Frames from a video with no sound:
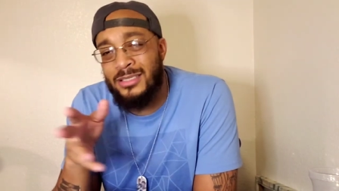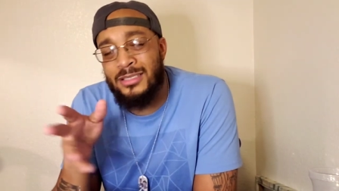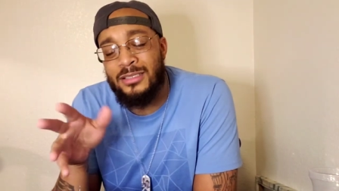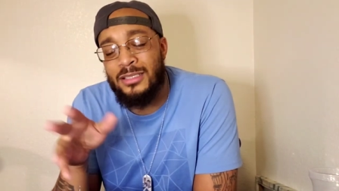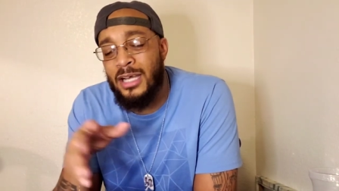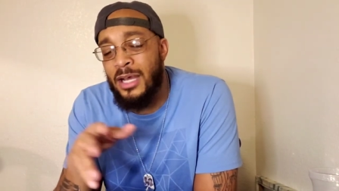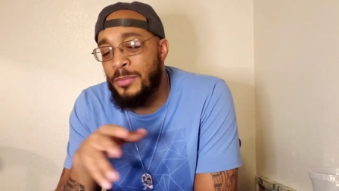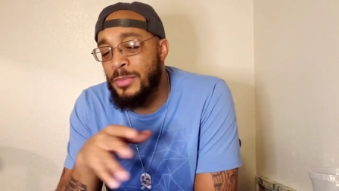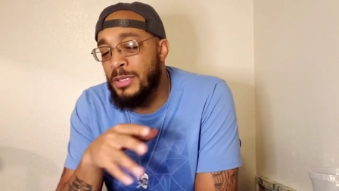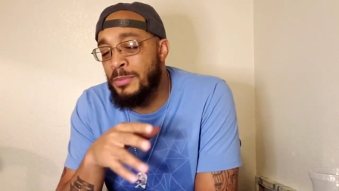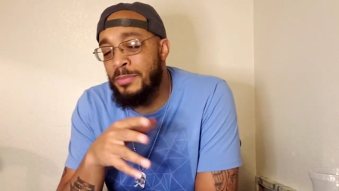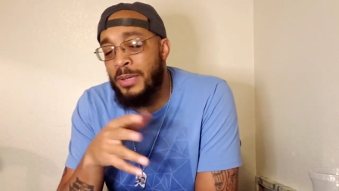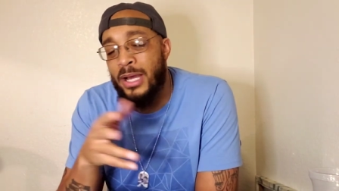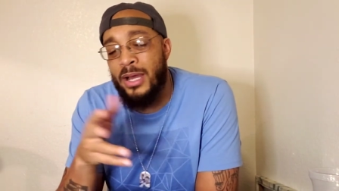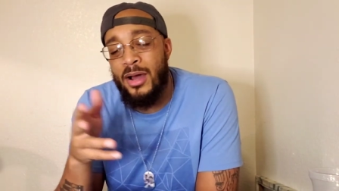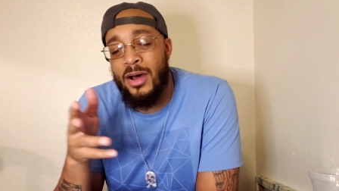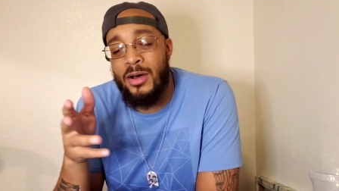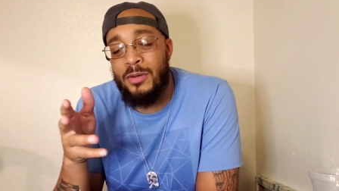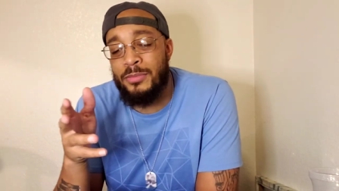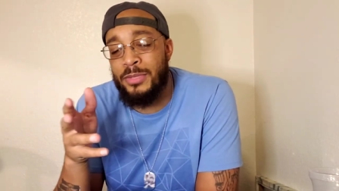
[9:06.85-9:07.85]
then I mean by
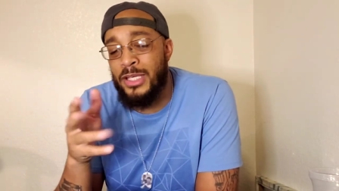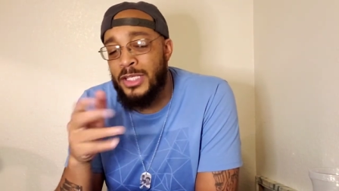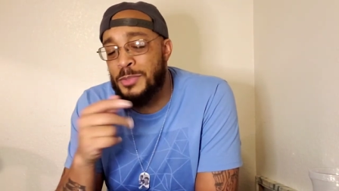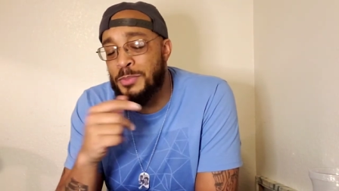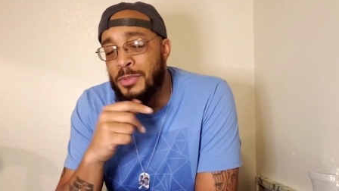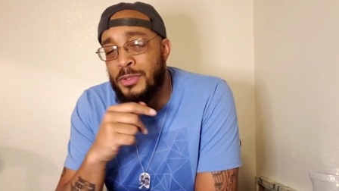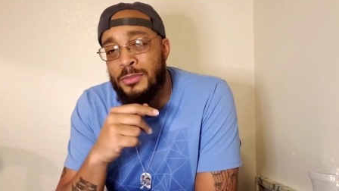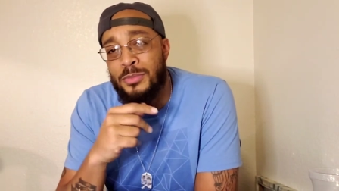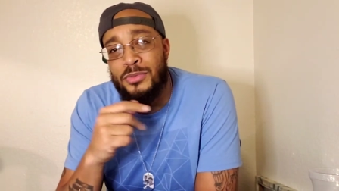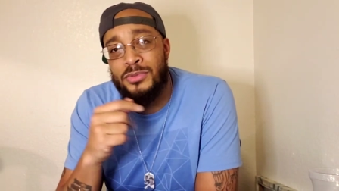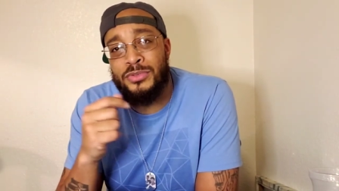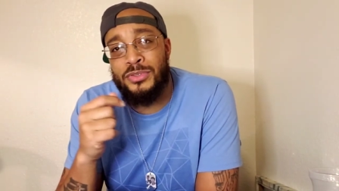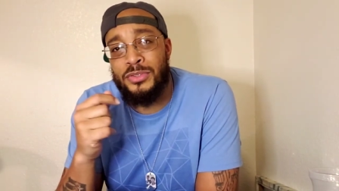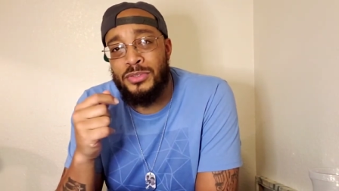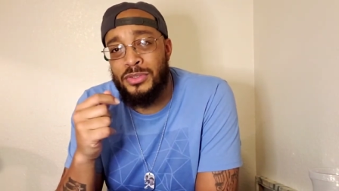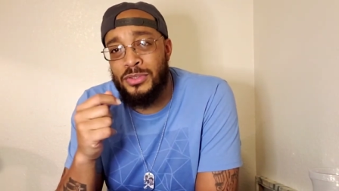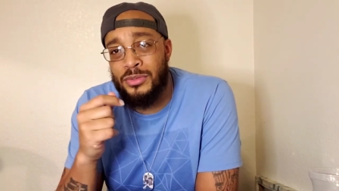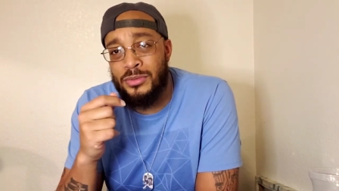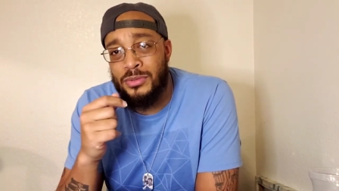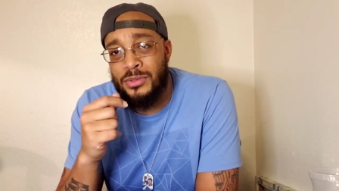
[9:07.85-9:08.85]
all means, boo boo, do
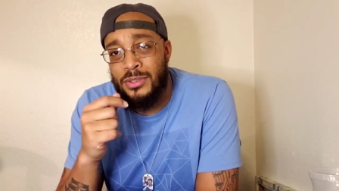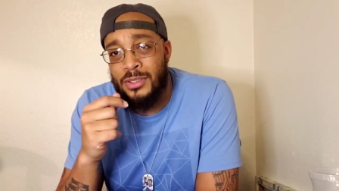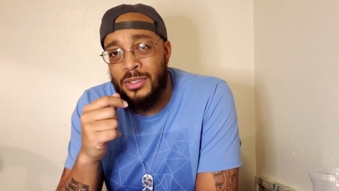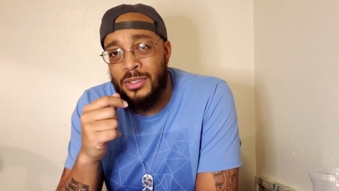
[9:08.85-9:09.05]
you.